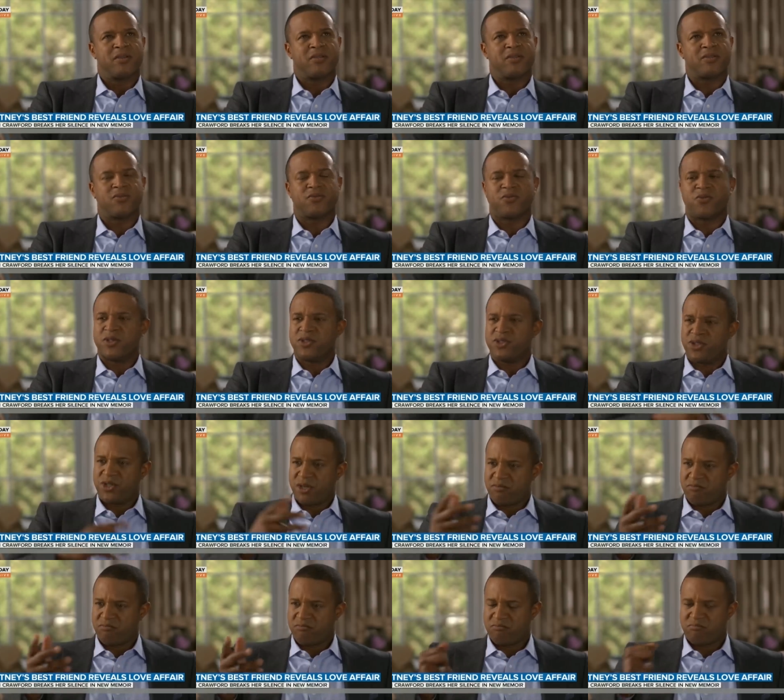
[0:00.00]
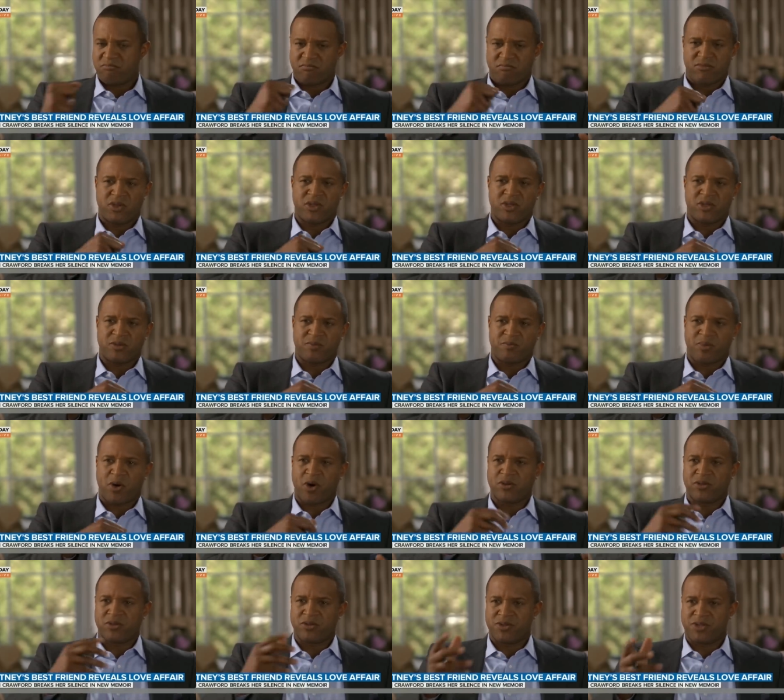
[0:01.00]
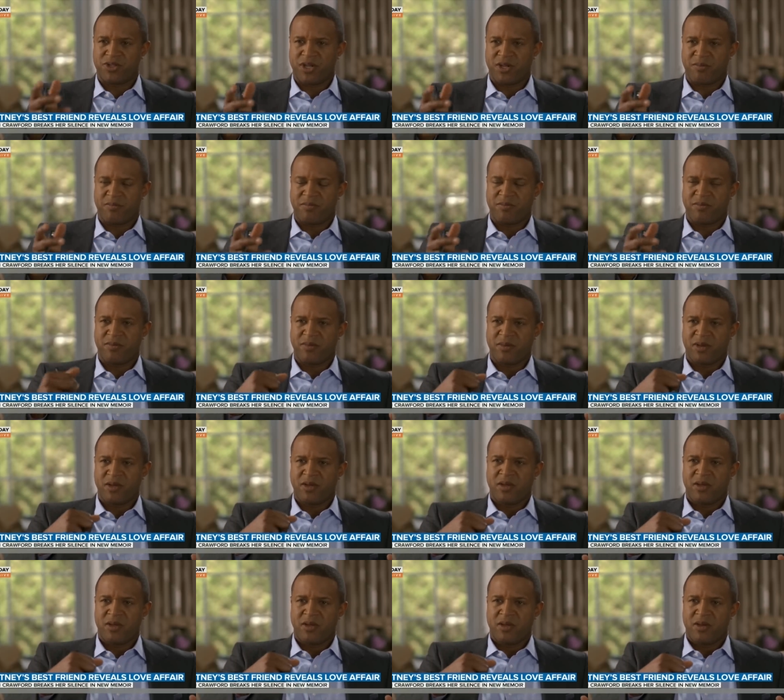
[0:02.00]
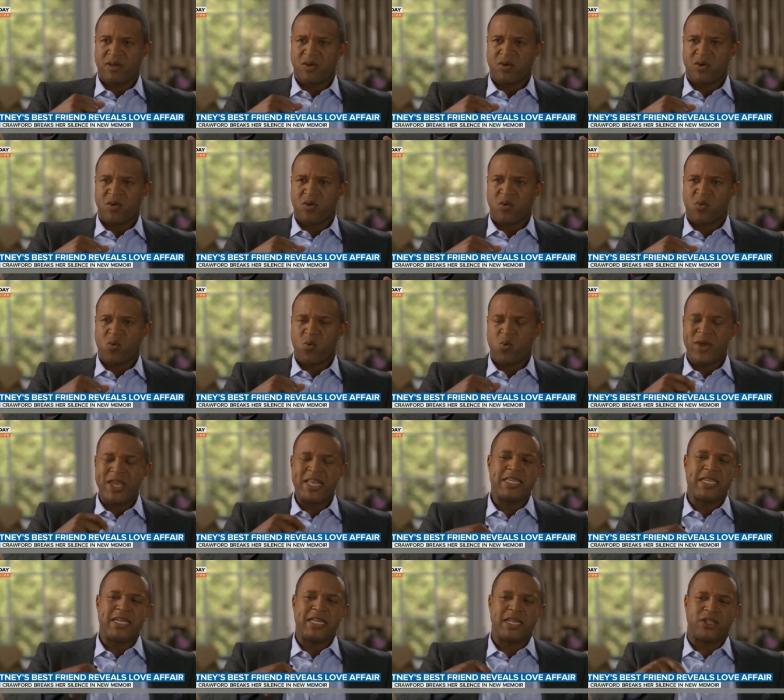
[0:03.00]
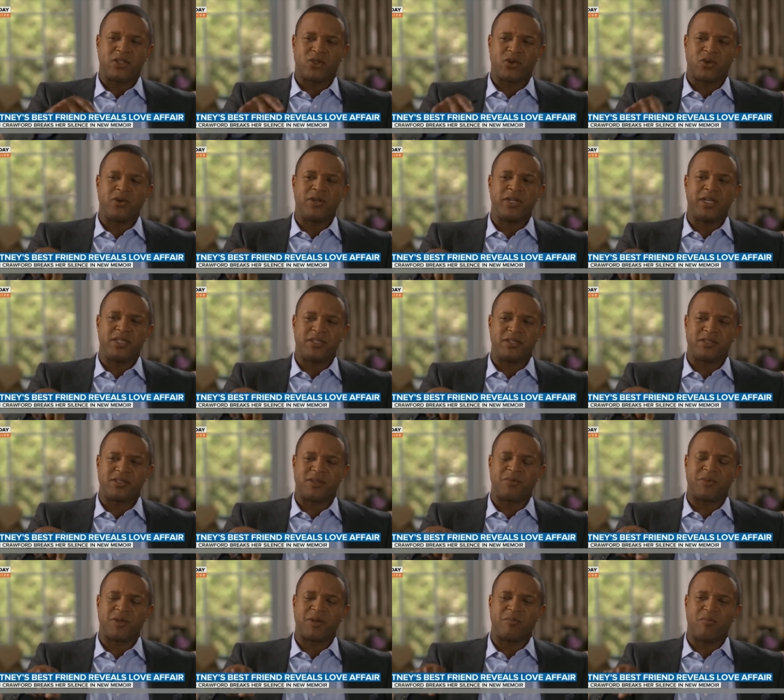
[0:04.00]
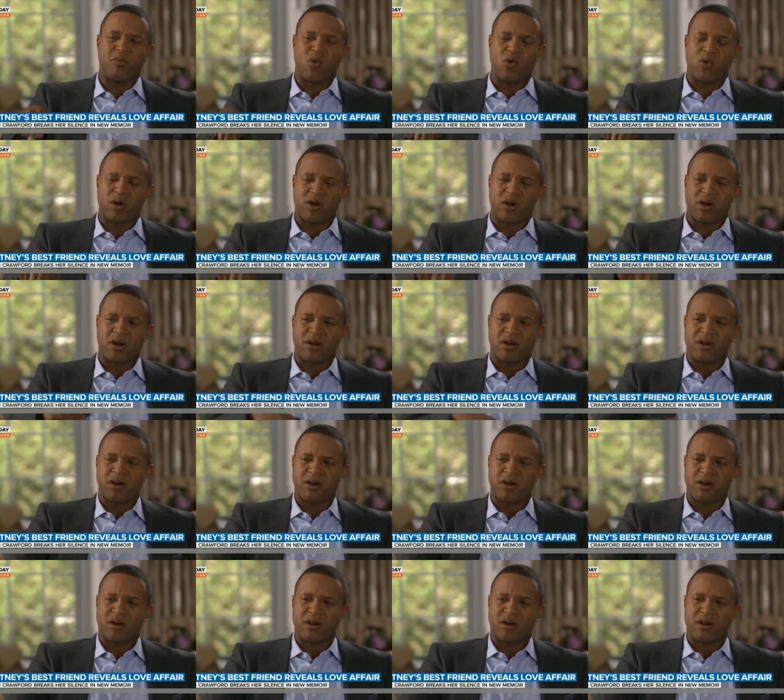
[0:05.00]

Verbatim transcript: this friendship, this partnership, when did it turn into something more?